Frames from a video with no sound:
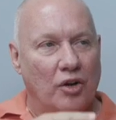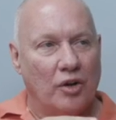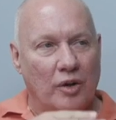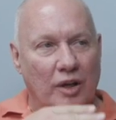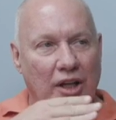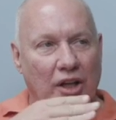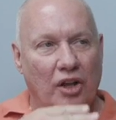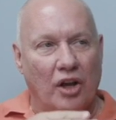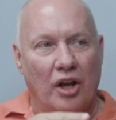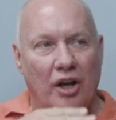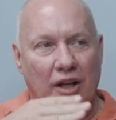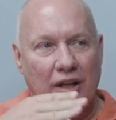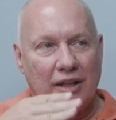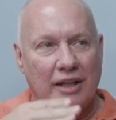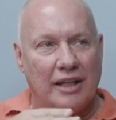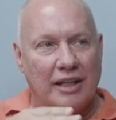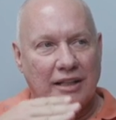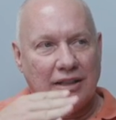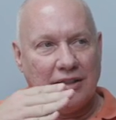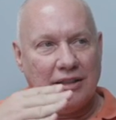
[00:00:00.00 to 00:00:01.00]
early on
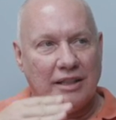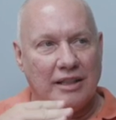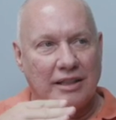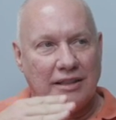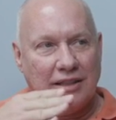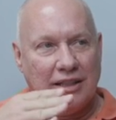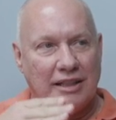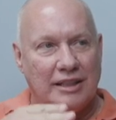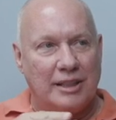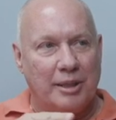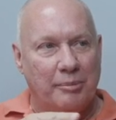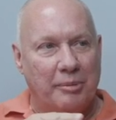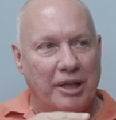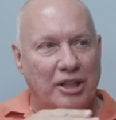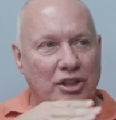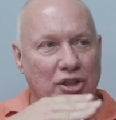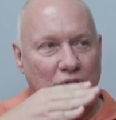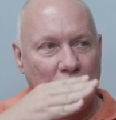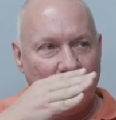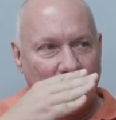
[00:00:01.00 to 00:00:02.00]
this, is this the
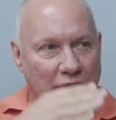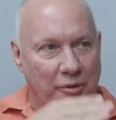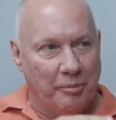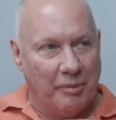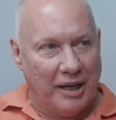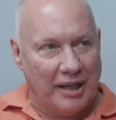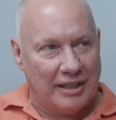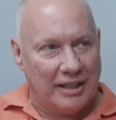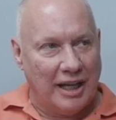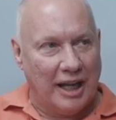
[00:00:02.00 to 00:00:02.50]
best use of my